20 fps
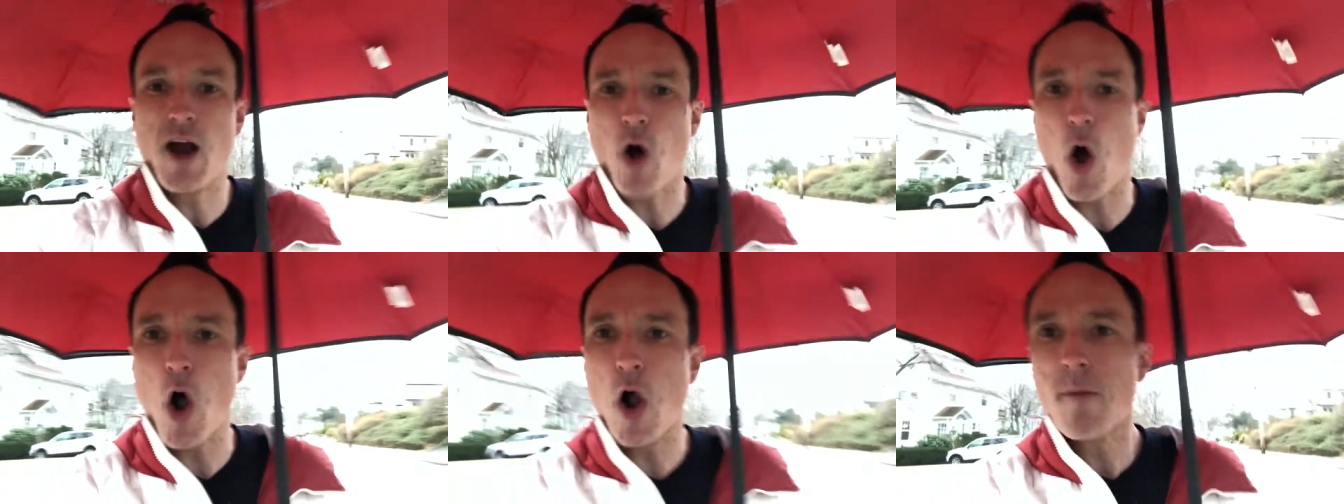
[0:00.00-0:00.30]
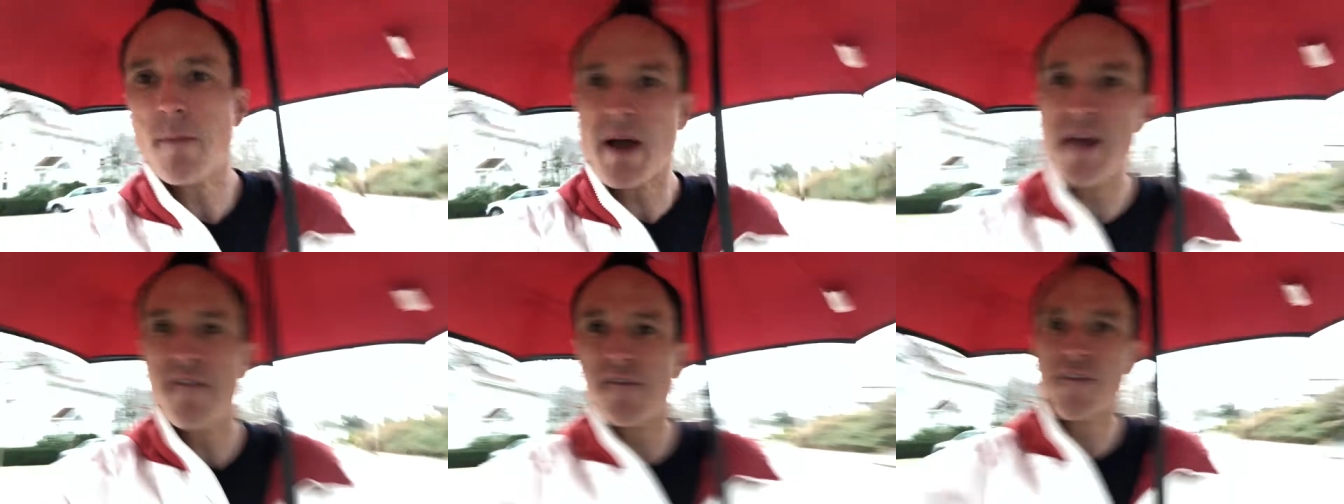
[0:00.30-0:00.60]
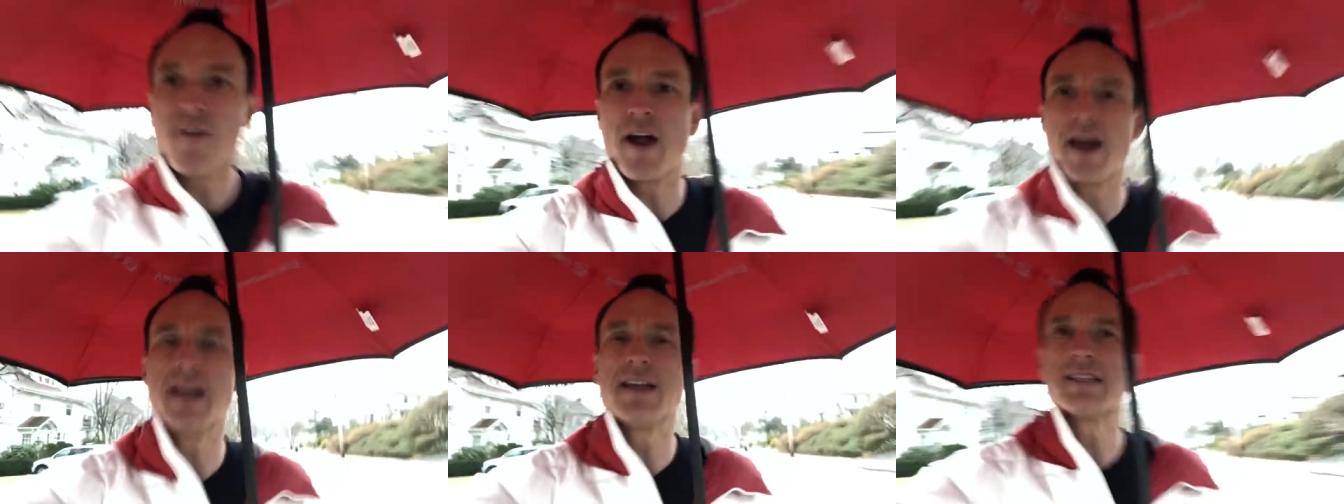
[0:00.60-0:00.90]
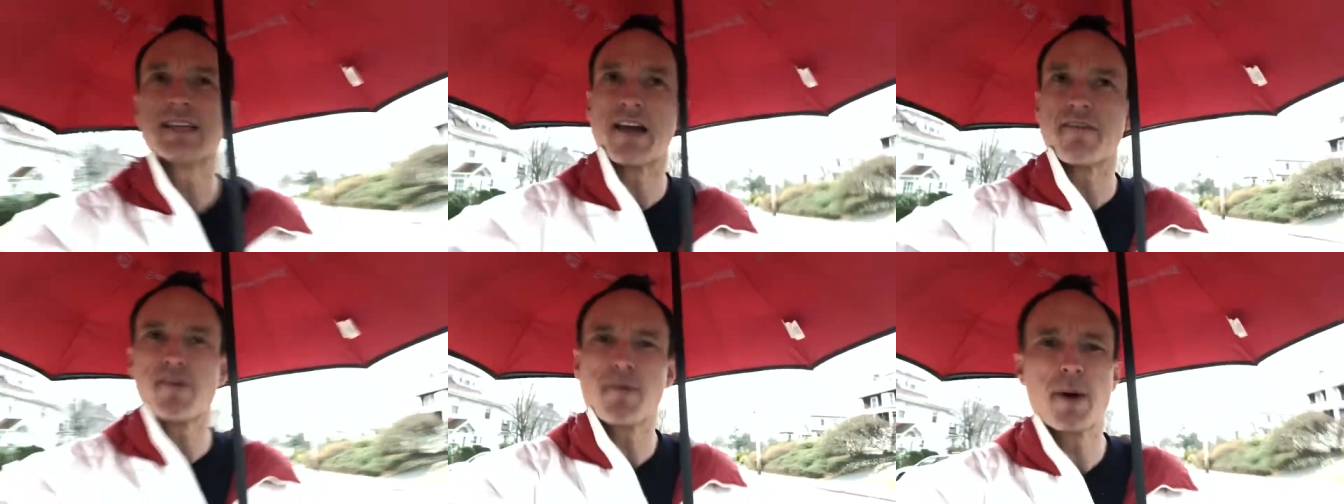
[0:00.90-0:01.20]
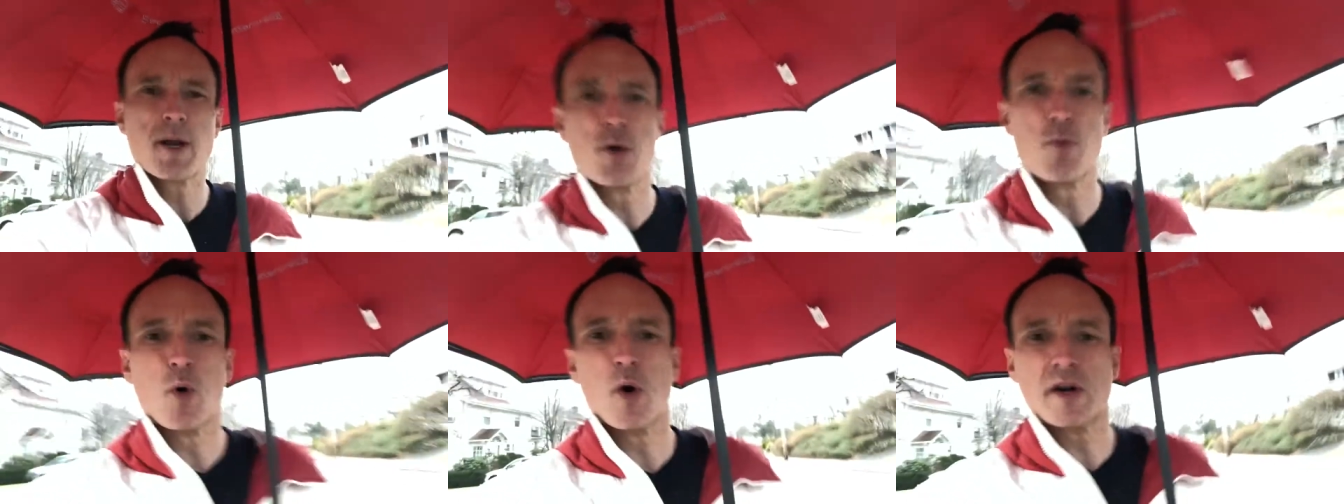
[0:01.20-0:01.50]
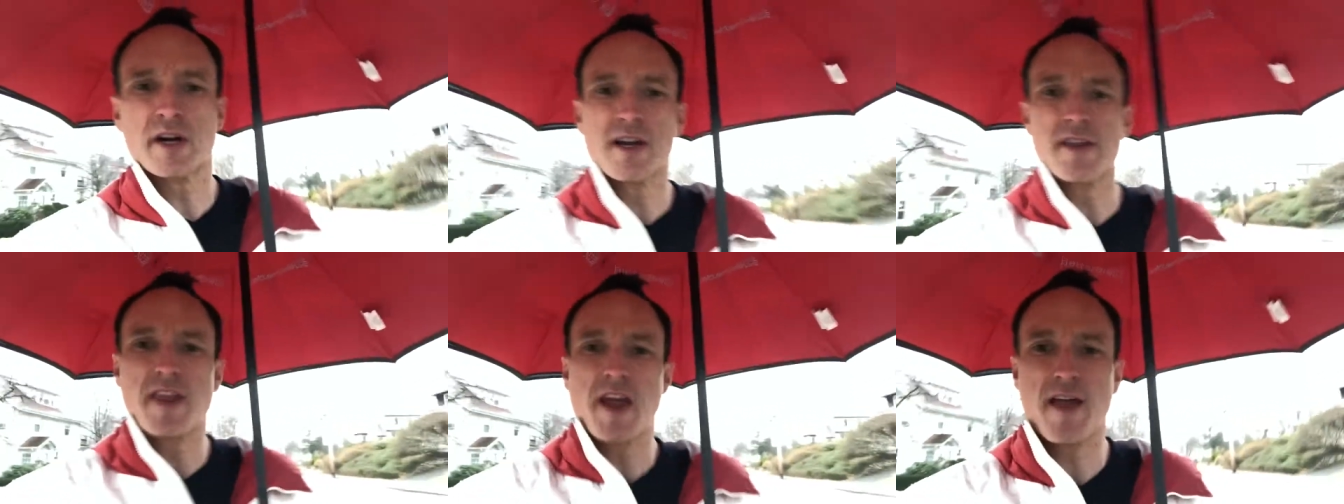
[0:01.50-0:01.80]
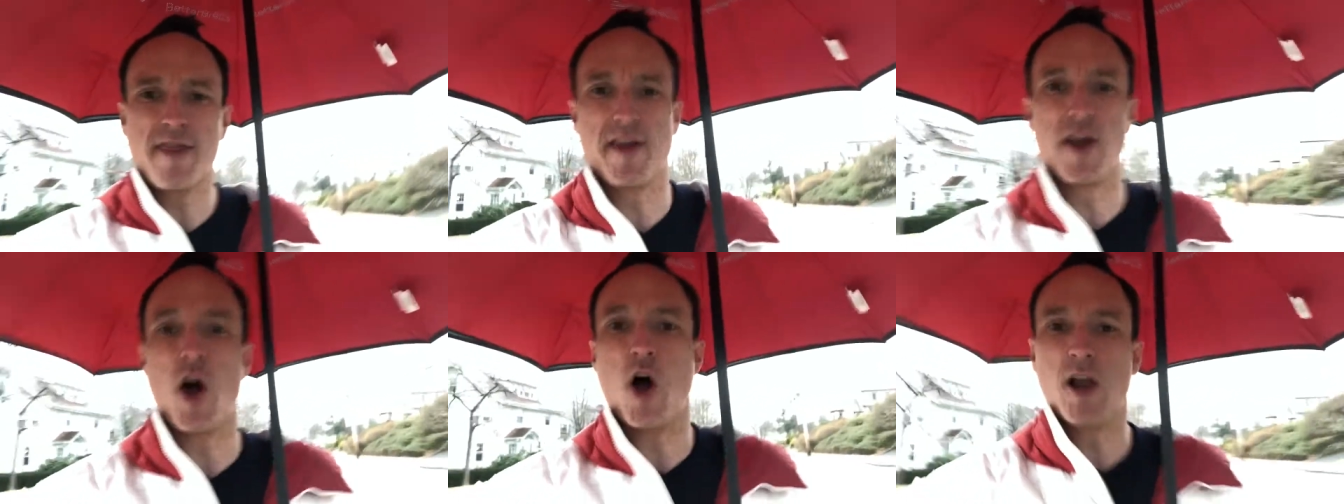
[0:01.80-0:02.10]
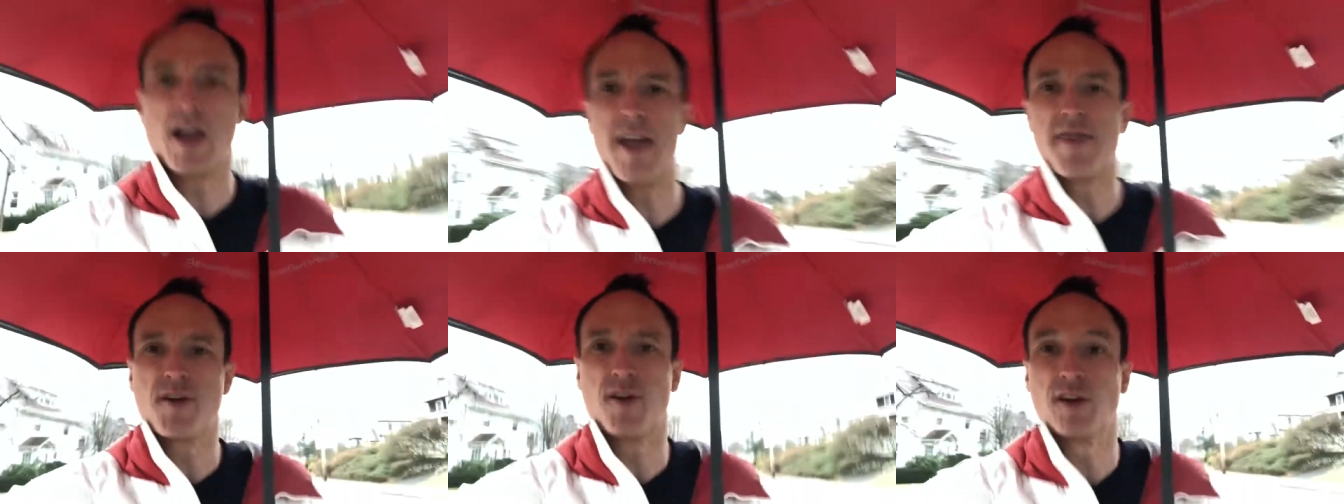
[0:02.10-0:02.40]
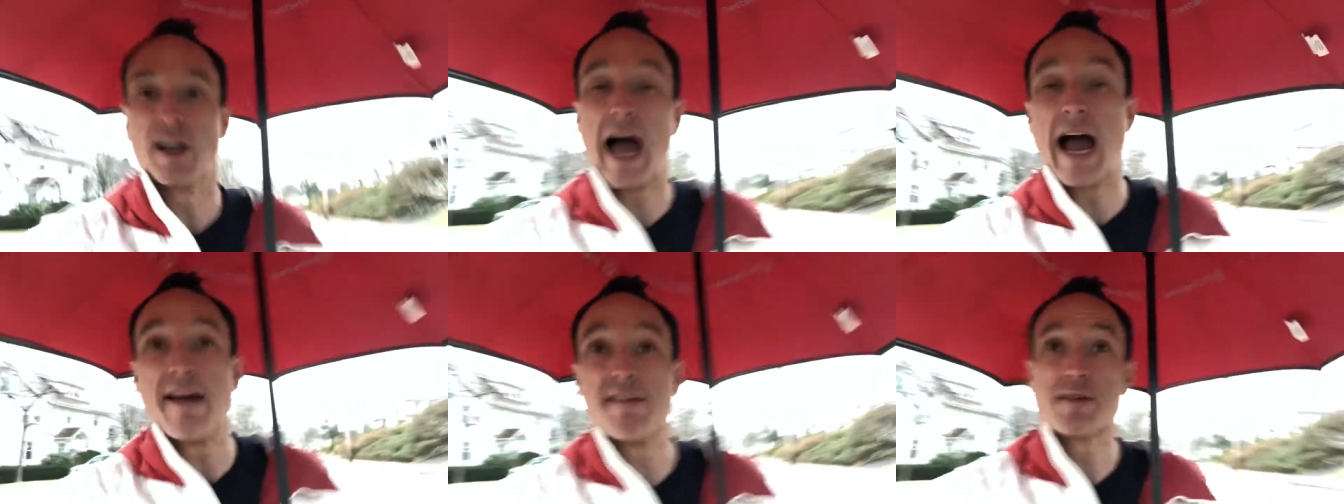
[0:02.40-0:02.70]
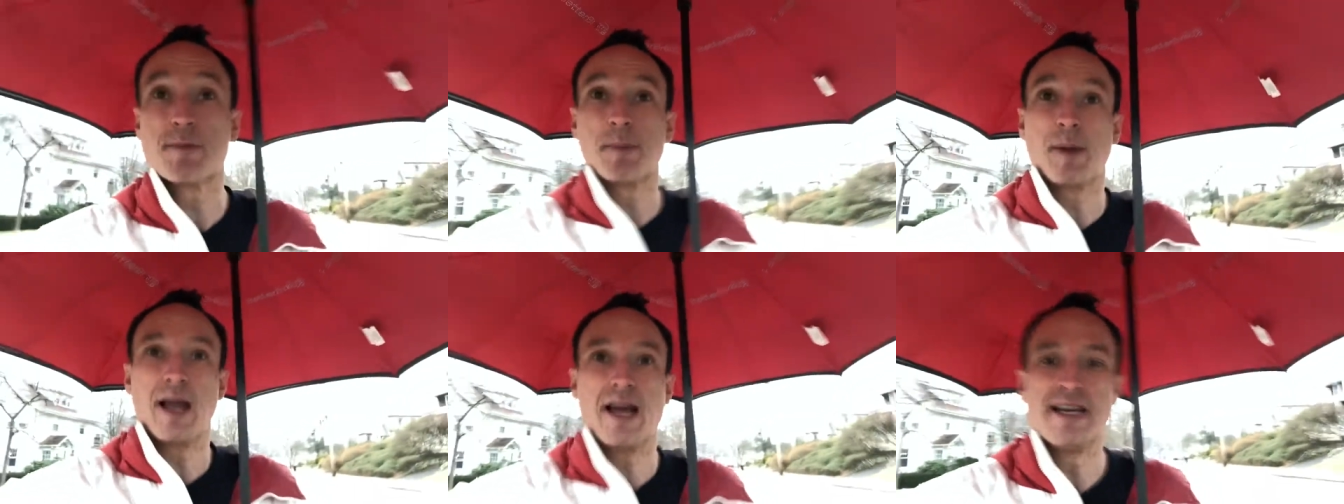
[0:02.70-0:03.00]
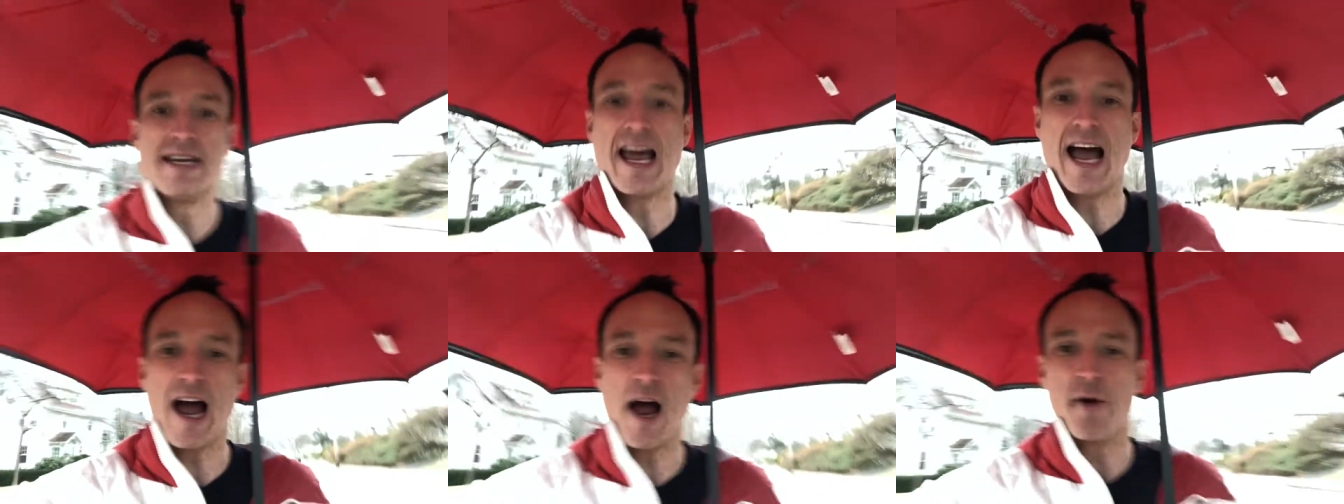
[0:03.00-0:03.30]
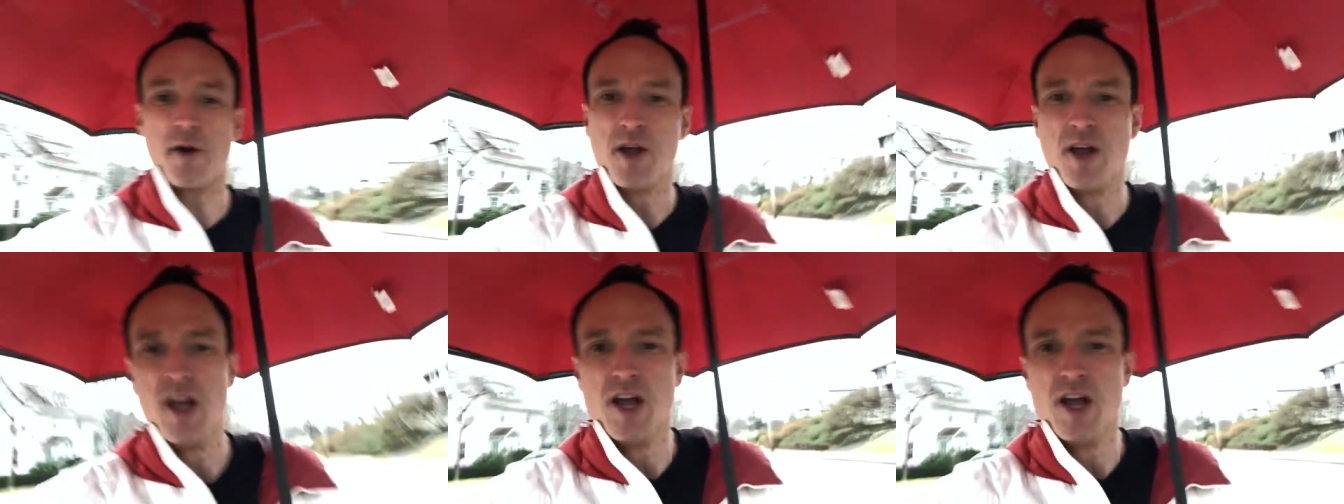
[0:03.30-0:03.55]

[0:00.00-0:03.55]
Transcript: all my friends, everybody working there, they all had their lives planned out.